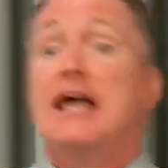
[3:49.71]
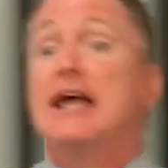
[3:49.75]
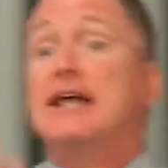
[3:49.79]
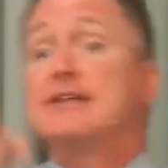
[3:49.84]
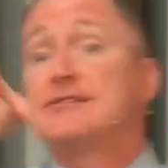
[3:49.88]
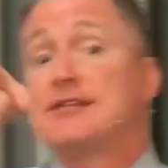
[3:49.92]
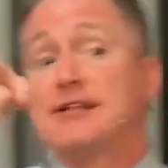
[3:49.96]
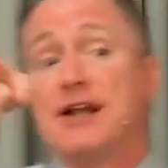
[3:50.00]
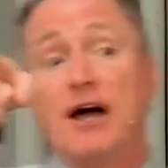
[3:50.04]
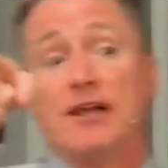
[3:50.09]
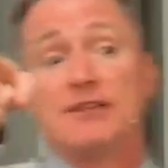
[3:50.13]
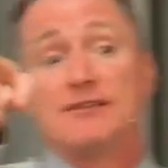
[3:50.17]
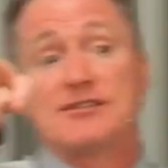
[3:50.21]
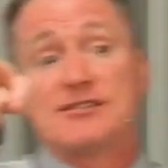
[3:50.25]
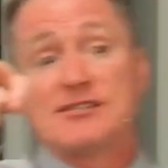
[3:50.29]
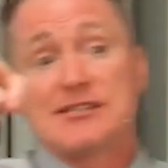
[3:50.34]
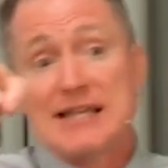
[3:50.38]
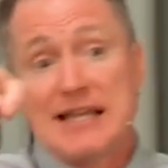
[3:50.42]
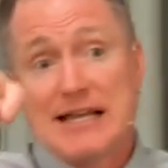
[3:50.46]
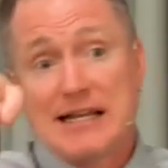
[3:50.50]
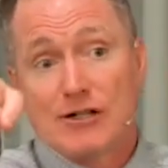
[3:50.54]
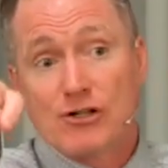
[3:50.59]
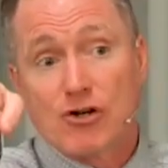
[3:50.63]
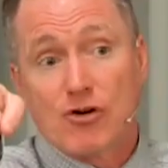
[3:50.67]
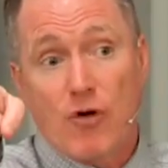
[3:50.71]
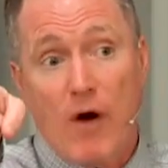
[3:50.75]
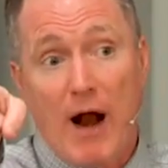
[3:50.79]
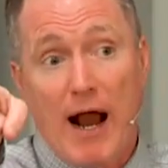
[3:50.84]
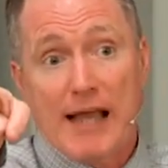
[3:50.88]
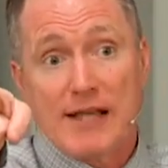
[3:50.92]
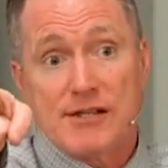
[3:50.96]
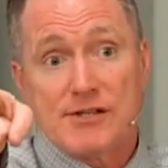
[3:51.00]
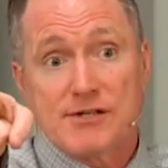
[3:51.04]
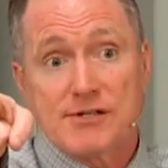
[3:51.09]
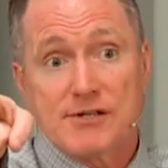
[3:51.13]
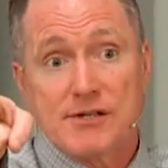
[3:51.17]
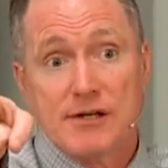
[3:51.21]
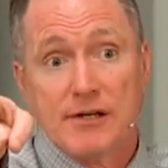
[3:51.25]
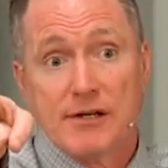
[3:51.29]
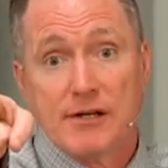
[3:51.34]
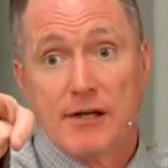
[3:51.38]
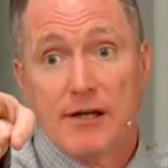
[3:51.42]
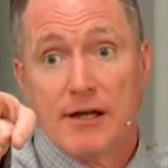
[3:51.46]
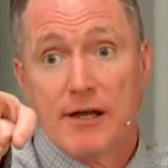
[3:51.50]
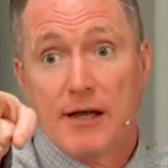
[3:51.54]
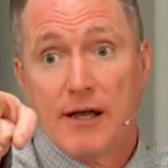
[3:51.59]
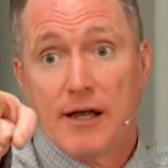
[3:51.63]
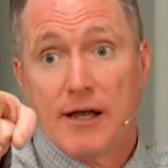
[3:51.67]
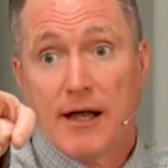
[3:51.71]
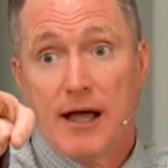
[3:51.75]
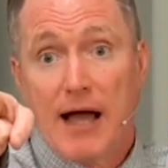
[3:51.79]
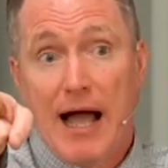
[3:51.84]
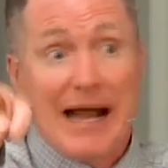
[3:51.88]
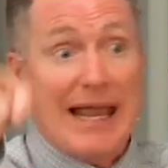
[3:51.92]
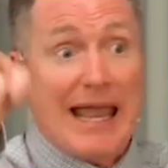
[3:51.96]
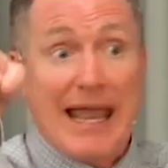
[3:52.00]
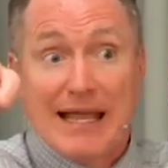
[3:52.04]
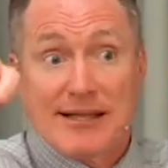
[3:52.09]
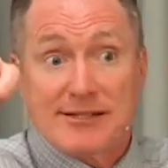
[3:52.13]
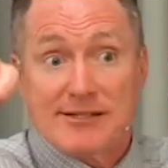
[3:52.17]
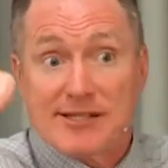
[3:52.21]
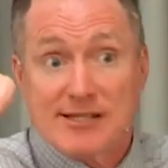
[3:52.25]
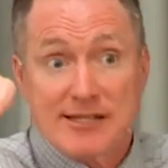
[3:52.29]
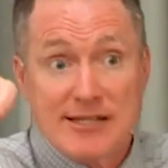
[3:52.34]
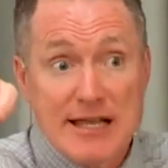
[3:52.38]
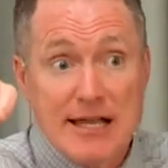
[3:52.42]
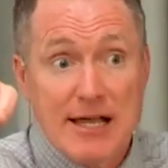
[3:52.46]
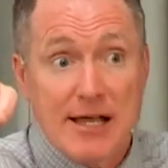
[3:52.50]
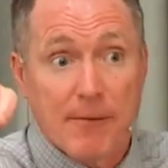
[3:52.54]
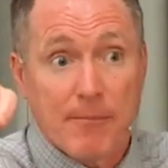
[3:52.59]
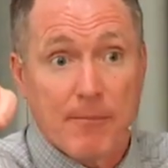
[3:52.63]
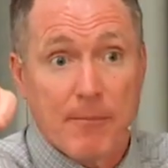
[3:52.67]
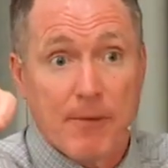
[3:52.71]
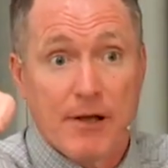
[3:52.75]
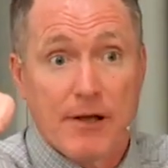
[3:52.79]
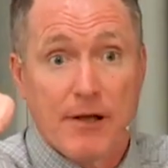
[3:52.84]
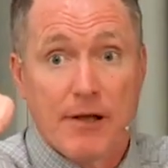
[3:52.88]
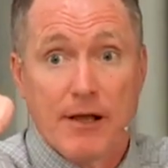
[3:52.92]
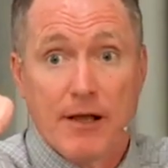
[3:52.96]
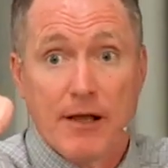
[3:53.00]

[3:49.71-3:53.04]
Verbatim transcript: It's an unseen Christ. I can't see Him.